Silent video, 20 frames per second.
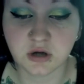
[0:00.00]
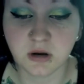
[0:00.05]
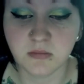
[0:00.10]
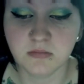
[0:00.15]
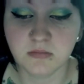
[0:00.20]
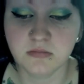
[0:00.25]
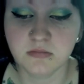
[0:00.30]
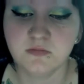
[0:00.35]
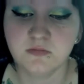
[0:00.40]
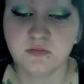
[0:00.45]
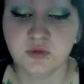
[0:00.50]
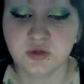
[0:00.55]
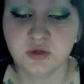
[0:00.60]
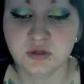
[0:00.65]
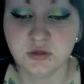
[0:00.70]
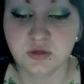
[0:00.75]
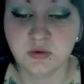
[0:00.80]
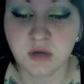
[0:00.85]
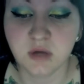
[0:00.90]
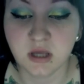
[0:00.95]
eyeliner.
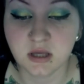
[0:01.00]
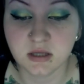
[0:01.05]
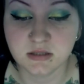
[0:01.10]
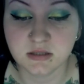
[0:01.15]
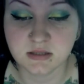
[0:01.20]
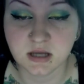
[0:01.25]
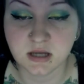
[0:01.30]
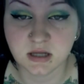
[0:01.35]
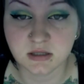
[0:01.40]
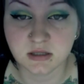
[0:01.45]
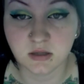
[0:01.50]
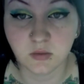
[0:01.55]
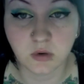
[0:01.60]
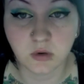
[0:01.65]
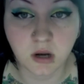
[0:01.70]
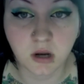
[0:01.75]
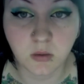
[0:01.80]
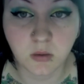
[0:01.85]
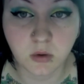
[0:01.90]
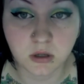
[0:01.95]

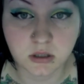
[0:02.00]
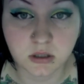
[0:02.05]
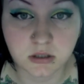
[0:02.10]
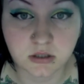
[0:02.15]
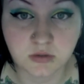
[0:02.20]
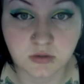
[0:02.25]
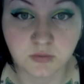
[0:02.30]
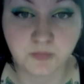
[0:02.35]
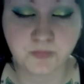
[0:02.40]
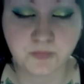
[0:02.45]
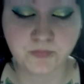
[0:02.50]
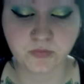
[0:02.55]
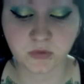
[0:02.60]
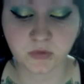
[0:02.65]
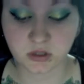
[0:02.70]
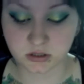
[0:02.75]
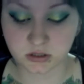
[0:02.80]
So thanks.